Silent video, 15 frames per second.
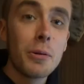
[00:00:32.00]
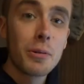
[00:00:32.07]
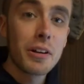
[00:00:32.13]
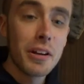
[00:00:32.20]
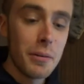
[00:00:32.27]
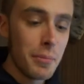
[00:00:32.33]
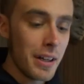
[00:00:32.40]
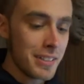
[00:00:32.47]
We're
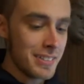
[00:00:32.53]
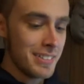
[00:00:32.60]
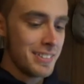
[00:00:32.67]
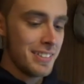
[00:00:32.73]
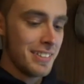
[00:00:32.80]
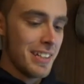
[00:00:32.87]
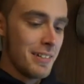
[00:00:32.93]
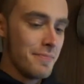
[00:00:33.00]
going to unbox this
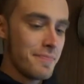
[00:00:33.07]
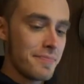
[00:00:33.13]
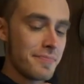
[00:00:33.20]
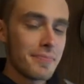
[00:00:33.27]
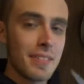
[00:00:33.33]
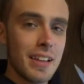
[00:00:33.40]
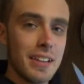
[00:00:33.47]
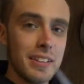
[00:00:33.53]
thing now.
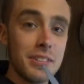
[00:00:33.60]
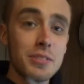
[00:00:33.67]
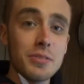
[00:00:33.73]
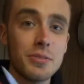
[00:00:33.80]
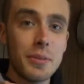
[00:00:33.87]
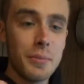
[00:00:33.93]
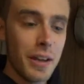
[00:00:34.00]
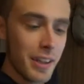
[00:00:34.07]
This
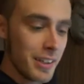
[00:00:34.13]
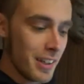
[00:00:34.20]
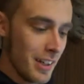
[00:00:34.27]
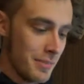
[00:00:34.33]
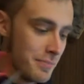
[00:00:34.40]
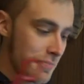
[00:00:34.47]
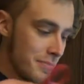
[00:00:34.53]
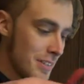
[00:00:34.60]
is from
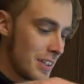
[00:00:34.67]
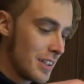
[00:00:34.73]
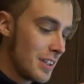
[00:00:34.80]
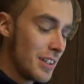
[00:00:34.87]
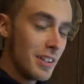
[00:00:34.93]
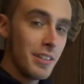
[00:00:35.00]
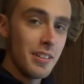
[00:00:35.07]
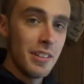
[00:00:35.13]
Hakon.
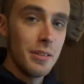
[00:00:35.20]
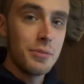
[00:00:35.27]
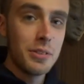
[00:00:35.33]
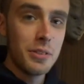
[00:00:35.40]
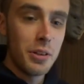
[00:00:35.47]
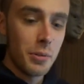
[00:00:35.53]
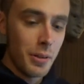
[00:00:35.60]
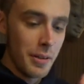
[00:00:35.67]
He lives
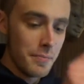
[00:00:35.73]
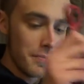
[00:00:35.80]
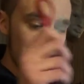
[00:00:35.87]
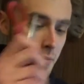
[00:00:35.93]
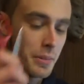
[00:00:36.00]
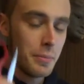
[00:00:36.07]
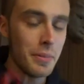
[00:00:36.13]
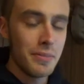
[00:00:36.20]
in Norway.
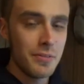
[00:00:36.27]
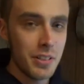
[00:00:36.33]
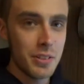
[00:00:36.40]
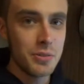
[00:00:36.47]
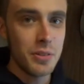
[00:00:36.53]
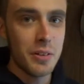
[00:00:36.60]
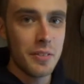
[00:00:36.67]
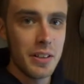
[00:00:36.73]
We've been
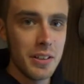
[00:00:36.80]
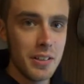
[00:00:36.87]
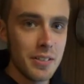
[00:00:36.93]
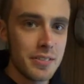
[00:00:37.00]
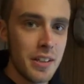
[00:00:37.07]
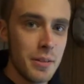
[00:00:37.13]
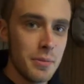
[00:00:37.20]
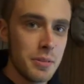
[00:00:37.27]
friends for a very long
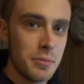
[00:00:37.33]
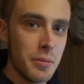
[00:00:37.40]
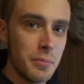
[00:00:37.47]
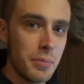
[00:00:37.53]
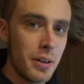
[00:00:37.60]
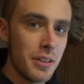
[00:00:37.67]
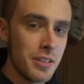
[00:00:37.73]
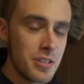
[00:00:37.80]
time. He's been
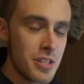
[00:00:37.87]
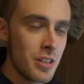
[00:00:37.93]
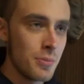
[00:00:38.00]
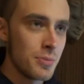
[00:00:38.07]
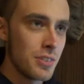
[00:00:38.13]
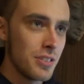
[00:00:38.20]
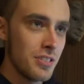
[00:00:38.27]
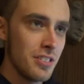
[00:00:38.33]
part of the
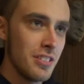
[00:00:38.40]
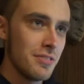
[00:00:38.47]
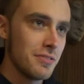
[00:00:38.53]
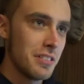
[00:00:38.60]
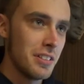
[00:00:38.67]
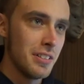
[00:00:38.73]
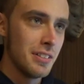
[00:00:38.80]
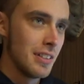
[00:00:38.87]
GMCC
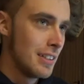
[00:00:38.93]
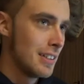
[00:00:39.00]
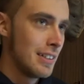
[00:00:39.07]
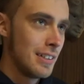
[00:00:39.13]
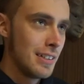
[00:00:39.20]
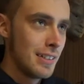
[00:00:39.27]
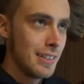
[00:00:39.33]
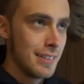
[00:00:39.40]
for,
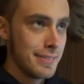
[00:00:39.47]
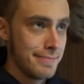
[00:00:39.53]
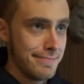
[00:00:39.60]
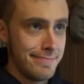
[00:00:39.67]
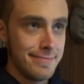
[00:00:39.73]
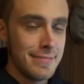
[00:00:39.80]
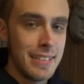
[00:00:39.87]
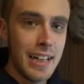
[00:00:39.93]

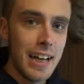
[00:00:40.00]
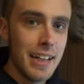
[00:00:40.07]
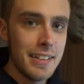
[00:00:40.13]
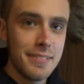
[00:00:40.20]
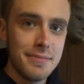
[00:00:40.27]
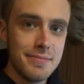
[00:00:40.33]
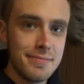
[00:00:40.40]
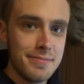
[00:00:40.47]

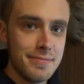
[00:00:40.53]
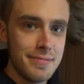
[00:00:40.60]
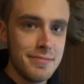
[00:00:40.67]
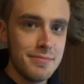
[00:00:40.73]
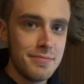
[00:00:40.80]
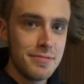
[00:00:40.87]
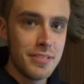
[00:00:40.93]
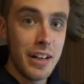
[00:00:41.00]
God,
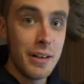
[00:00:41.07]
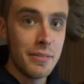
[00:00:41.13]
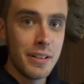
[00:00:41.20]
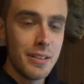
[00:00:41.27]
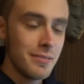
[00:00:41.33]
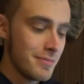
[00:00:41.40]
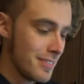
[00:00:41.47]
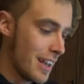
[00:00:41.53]

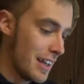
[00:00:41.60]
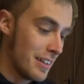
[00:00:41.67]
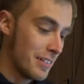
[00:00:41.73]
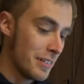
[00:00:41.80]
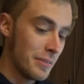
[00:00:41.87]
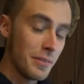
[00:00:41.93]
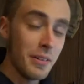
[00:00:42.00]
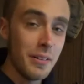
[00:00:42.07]
forever. I
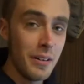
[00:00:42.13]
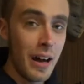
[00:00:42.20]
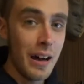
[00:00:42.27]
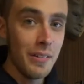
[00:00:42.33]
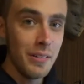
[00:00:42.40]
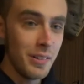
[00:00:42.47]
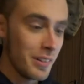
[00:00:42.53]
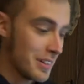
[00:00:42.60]
don't even know
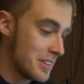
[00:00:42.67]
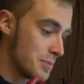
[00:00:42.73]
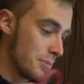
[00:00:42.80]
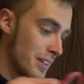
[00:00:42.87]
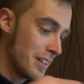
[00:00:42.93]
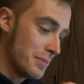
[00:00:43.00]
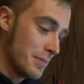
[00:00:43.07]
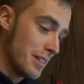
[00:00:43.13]
how long it's
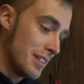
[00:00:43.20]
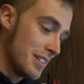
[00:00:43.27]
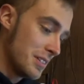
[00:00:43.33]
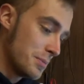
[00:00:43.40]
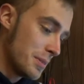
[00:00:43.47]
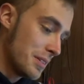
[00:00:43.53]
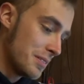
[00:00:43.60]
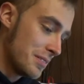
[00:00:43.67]
been, but
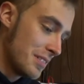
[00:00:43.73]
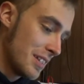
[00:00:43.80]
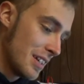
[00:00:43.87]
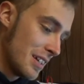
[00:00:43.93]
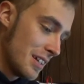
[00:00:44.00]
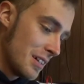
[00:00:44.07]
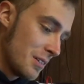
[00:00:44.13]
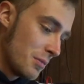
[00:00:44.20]
he's been
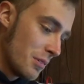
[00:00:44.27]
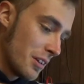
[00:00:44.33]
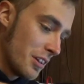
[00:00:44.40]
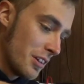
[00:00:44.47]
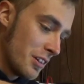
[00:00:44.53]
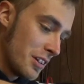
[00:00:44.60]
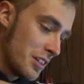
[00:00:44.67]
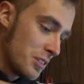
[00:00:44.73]
one of
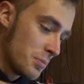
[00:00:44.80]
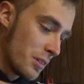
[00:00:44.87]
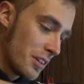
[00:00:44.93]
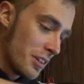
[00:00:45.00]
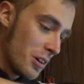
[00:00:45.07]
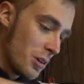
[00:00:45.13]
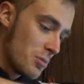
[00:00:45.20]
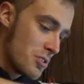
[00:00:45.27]
the he's one
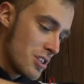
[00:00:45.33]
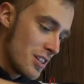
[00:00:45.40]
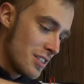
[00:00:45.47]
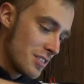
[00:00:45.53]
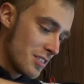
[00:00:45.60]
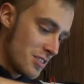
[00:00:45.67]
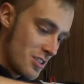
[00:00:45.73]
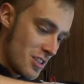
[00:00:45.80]
of the
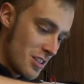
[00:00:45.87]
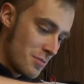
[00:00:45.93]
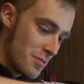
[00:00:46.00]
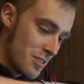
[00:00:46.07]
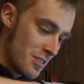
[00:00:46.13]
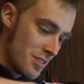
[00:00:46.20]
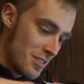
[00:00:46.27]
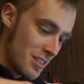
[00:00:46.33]
OGs of the
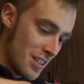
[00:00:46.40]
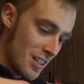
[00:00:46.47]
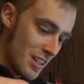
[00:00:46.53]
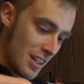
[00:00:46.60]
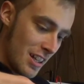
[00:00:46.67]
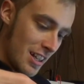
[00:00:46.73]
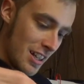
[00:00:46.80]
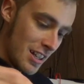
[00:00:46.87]

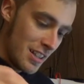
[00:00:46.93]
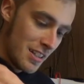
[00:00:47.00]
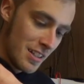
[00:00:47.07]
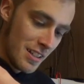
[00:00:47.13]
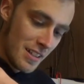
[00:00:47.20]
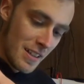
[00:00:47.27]
GMCC, and